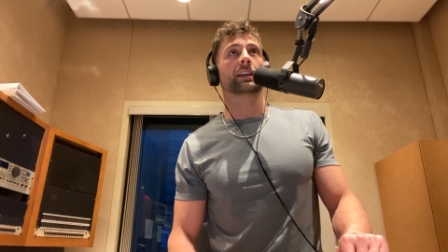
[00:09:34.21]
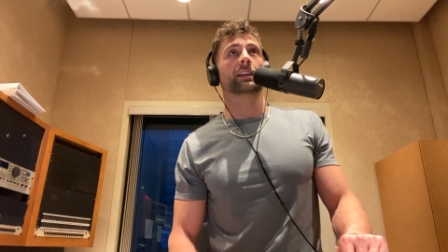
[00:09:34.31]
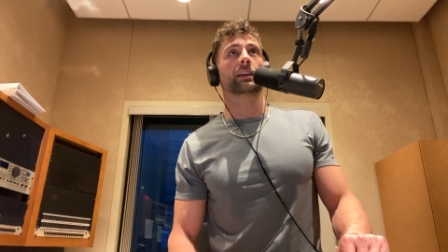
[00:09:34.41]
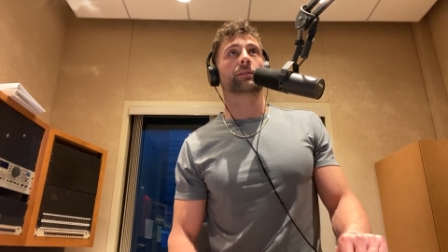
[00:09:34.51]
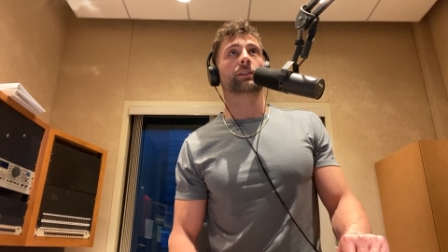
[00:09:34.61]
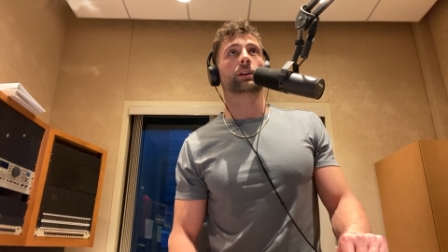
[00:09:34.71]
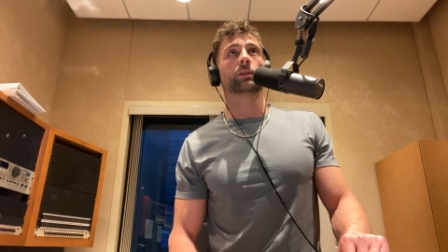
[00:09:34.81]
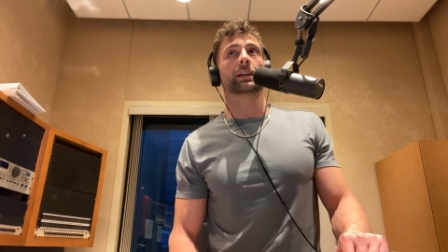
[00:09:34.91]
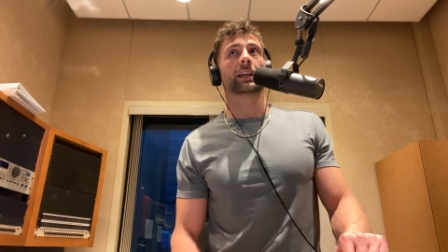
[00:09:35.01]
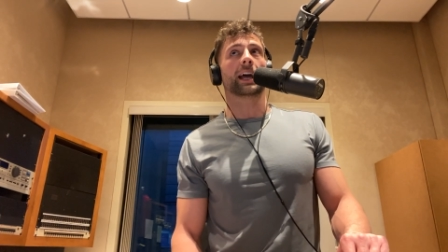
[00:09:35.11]
And if you
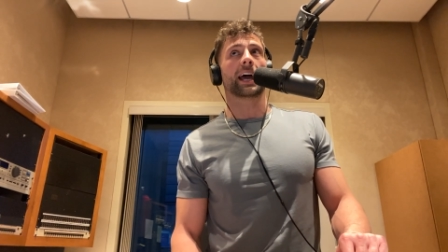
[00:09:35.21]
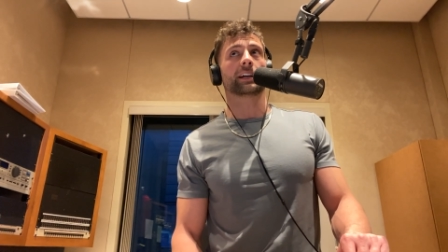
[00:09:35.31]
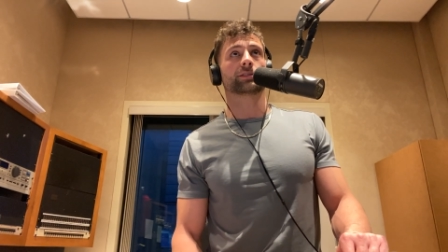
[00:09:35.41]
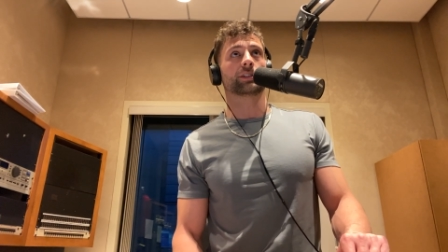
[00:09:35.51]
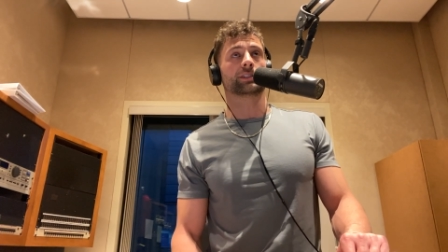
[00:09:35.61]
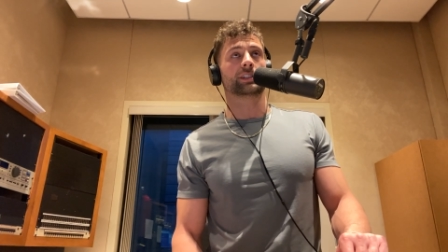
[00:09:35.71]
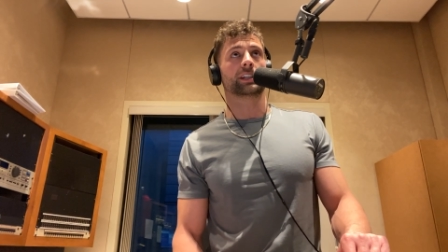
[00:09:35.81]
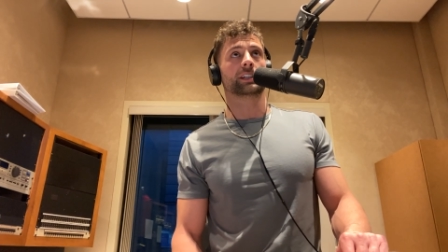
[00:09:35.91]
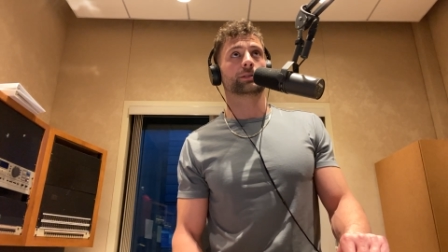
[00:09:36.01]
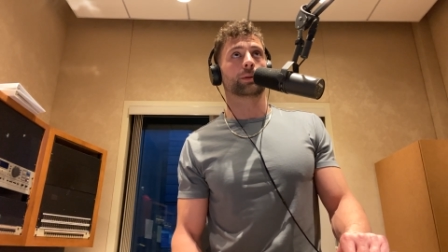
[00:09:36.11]
don't get extra
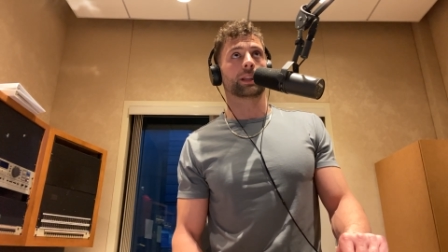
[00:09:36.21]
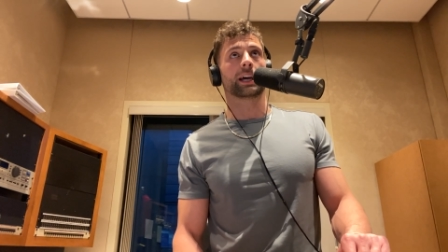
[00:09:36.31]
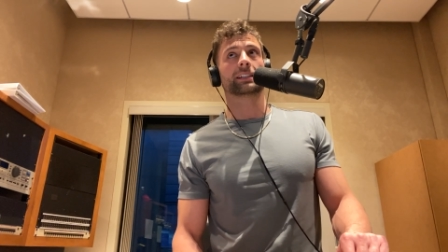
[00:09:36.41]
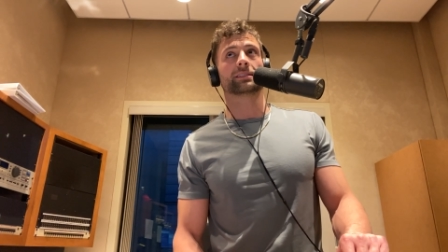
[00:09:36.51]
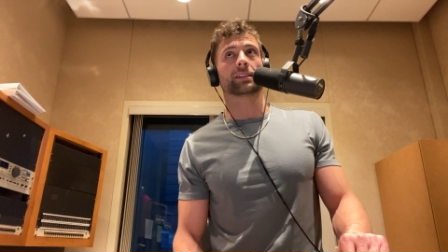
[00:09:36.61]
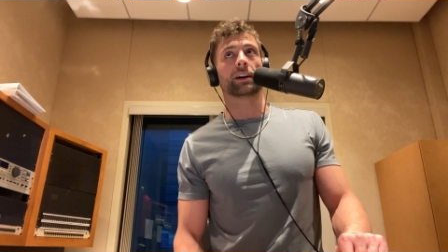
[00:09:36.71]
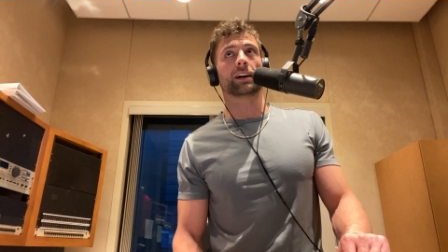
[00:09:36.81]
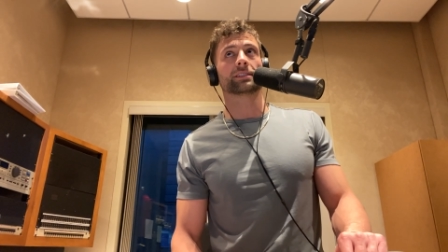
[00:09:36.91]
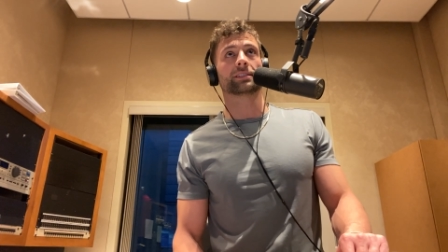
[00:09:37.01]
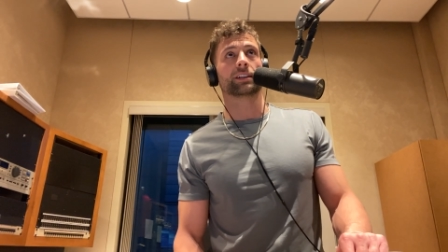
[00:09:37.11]
cheese with light
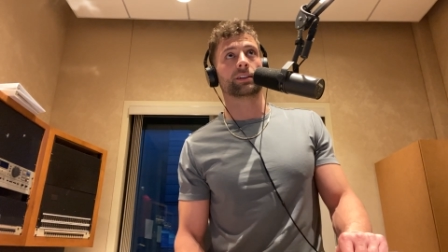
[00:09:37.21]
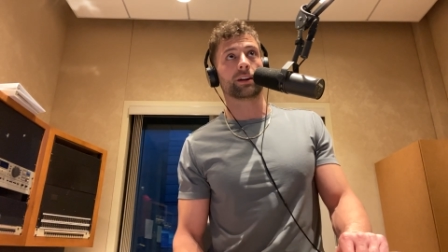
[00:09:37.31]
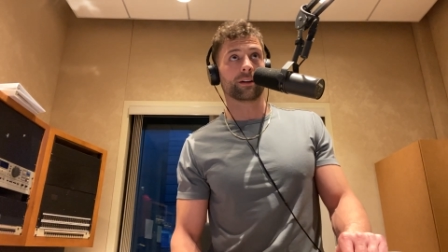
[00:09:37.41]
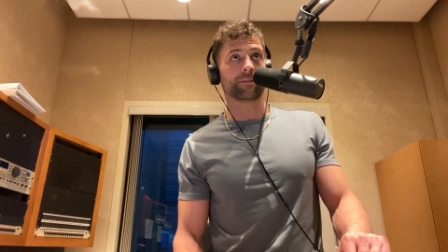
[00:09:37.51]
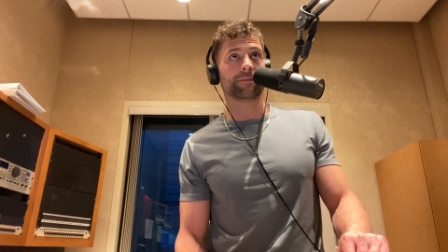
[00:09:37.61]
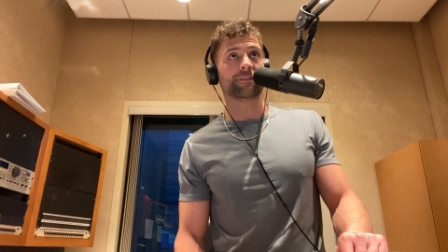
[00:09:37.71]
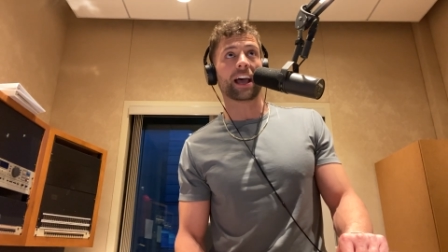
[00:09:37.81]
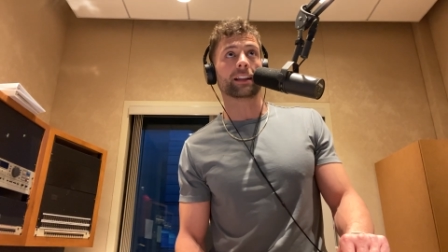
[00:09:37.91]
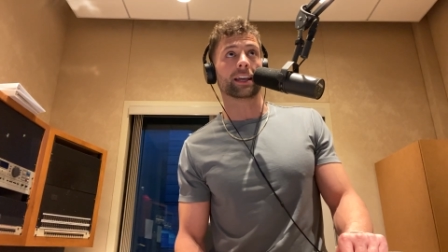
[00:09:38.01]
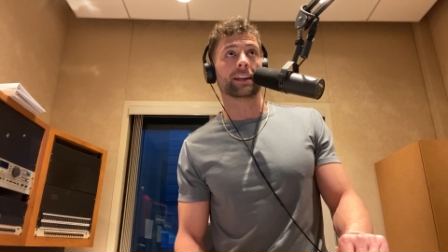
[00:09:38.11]
sauce, you're a
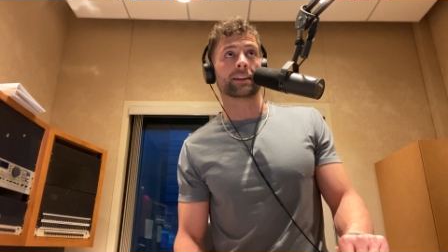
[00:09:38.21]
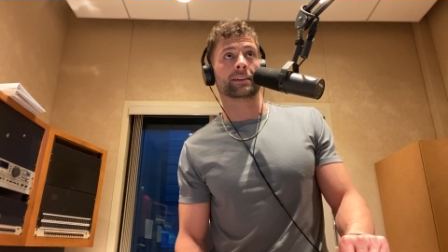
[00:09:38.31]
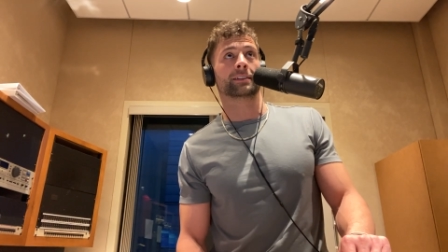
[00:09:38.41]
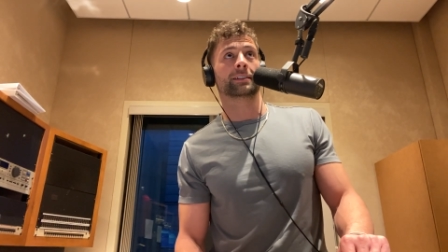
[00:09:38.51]
felon.